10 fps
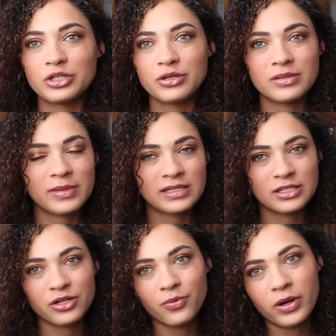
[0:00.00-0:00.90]
shoot because my
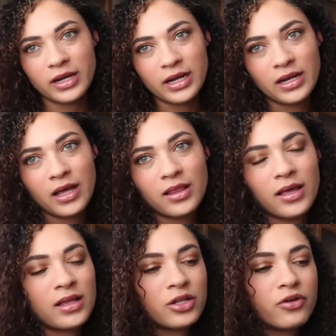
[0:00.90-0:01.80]
sister wanted
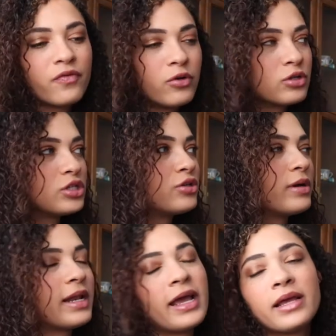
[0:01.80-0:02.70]
like a little photo shoot,
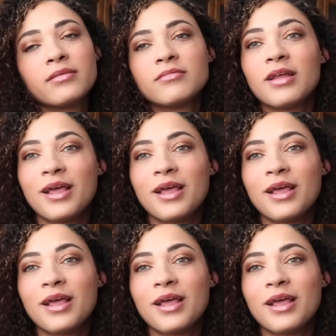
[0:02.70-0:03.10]
and I